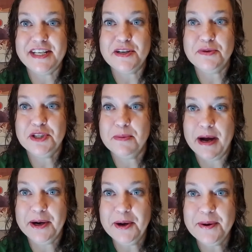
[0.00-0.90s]

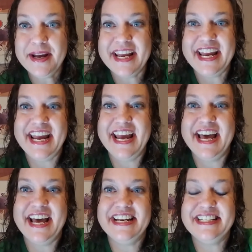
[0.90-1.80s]
tomorrow,
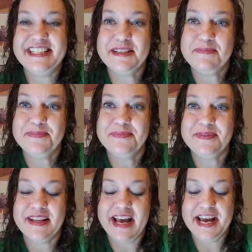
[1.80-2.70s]
and
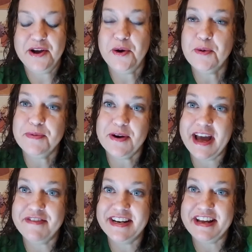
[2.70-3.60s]
I hope you're
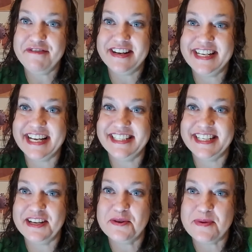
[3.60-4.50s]
having a
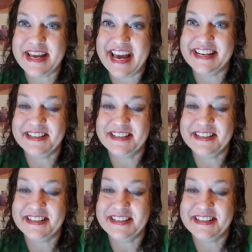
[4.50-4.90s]
fantastic weekend.